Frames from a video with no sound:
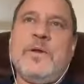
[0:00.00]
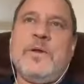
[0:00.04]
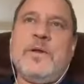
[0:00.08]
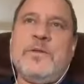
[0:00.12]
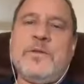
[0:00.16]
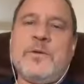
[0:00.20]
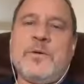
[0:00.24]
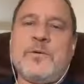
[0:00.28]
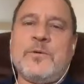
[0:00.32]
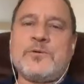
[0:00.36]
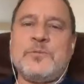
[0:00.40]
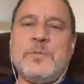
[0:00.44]

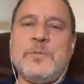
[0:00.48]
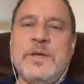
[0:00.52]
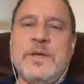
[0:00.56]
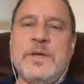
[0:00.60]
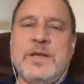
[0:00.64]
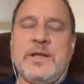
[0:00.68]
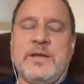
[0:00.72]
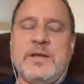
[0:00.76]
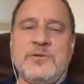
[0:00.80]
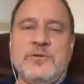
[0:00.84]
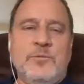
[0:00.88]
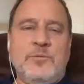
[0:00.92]
In those
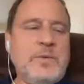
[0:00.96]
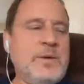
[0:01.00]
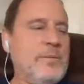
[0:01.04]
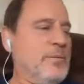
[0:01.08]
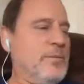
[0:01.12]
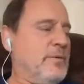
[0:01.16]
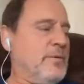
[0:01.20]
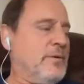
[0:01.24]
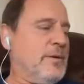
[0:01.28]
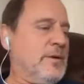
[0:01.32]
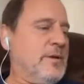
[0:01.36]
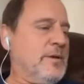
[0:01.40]
meetings, you
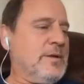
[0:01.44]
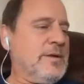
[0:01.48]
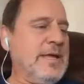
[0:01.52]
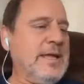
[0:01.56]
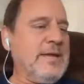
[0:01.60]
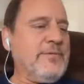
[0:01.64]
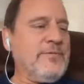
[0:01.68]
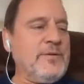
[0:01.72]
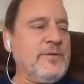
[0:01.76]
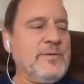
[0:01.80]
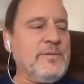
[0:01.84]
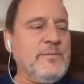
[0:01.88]
remember uh,
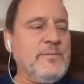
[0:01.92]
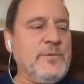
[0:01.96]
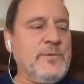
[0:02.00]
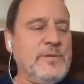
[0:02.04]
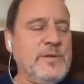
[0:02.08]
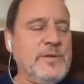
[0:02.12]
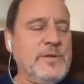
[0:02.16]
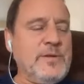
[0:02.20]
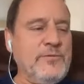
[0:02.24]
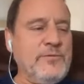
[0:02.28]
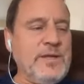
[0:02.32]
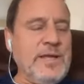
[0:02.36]
David
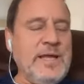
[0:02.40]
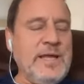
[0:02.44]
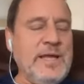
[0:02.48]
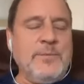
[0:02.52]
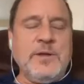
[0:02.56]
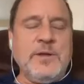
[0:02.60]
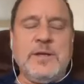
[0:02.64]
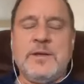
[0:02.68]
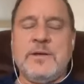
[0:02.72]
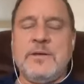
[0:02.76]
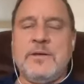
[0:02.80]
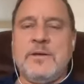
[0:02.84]
with David
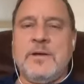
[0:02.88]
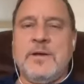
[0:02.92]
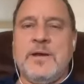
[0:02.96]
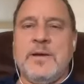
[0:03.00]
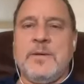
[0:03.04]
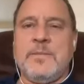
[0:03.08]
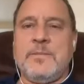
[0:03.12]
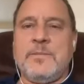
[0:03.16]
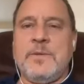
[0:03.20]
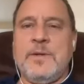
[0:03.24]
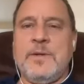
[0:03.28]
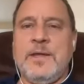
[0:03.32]
Damien,
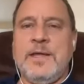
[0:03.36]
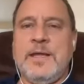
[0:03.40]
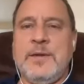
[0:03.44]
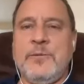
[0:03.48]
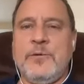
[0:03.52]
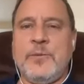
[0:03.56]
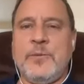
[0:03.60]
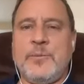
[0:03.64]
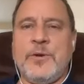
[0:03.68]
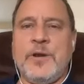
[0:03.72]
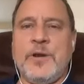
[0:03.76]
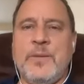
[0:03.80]
um, he
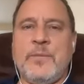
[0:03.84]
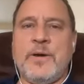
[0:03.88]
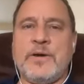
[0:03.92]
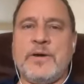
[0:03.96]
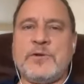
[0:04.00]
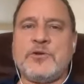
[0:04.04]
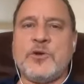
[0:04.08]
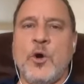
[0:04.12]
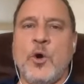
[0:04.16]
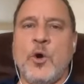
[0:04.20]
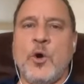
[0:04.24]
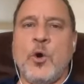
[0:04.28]
would pretty
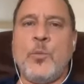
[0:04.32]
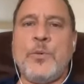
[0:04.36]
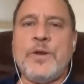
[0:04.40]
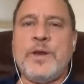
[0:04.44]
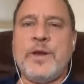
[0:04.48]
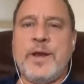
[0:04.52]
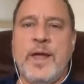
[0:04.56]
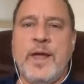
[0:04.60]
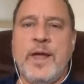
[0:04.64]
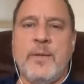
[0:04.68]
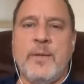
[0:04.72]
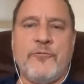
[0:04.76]
much open
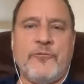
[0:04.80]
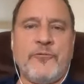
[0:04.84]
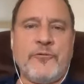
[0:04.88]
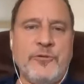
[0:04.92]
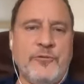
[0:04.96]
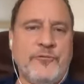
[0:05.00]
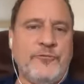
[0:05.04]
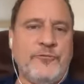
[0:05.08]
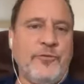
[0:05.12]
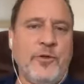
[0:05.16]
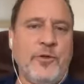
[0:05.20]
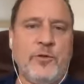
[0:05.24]
it up for
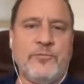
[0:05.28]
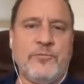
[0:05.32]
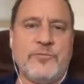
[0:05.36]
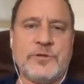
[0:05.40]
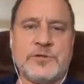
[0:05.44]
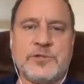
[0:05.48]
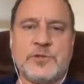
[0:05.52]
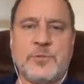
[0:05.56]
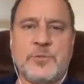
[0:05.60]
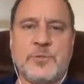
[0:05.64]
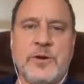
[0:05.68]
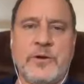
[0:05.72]
the flow of
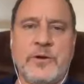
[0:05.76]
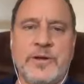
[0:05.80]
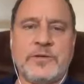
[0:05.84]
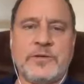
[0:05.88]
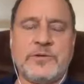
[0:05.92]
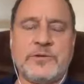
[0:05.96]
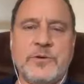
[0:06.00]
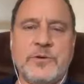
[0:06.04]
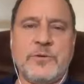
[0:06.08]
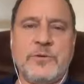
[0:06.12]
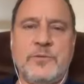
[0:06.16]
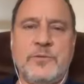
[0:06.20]
the spirit.
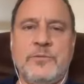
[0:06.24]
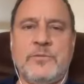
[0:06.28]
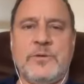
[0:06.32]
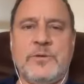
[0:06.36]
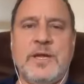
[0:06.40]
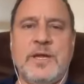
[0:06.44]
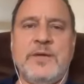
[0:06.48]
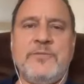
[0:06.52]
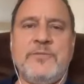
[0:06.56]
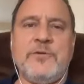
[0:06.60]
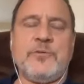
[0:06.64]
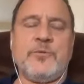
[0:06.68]
So
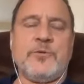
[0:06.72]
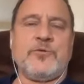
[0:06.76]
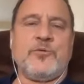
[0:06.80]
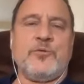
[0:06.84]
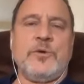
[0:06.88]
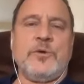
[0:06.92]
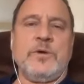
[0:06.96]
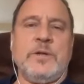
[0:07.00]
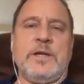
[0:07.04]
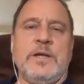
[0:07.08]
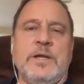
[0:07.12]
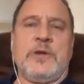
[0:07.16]
David was
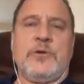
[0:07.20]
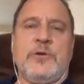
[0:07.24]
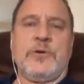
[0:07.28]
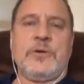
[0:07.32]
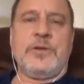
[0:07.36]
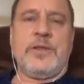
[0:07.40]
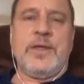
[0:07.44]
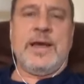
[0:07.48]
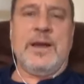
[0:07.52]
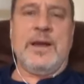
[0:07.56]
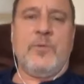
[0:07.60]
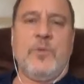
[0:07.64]
really
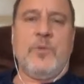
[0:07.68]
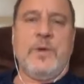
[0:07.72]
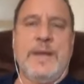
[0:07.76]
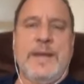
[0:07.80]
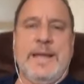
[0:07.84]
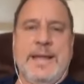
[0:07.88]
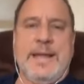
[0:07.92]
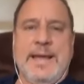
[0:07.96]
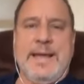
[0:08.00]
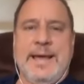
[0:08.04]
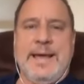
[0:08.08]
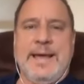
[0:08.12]
good that
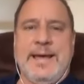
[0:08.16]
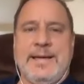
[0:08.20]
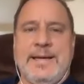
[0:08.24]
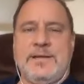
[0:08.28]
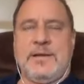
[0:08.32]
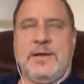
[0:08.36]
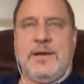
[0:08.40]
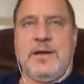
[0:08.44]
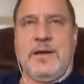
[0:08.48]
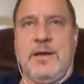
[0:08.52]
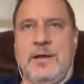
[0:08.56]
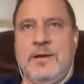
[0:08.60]
way at
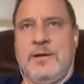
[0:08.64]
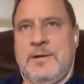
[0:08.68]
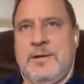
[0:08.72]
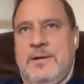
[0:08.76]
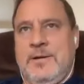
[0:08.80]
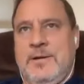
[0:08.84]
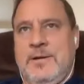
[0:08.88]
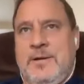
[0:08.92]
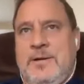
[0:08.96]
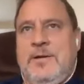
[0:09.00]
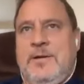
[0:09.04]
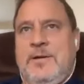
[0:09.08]
uh,
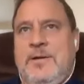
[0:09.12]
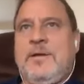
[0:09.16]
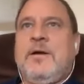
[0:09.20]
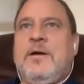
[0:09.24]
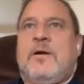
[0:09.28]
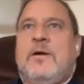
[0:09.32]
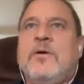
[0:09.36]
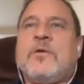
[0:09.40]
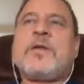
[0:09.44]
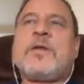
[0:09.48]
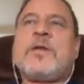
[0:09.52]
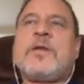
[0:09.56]

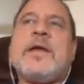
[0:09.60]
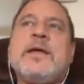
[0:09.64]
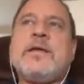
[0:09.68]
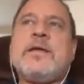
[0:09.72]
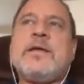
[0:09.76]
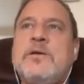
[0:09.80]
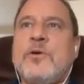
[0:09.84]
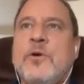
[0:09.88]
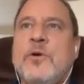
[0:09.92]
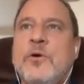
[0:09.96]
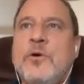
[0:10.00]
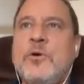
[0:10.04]
okay,
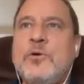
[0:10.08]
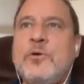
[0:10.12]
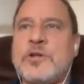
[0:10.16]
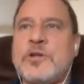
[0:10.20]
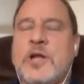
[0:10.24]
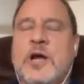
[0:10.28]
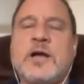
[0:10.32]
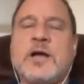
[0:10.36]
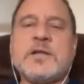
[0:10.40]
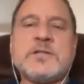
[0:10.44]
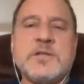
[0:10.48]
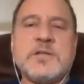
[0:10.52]
you know, who's
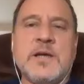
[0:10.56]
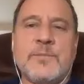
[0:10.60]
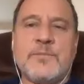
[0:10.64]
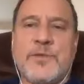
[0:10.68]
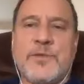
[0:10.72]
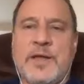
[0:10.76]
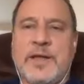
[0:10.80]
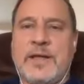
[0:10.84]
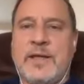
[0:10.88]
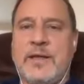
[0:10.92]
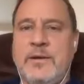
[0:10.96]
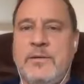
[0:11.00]
got
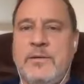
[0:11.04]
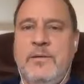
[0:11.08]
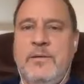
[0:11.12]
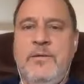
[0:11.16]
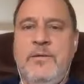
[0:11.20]
something? And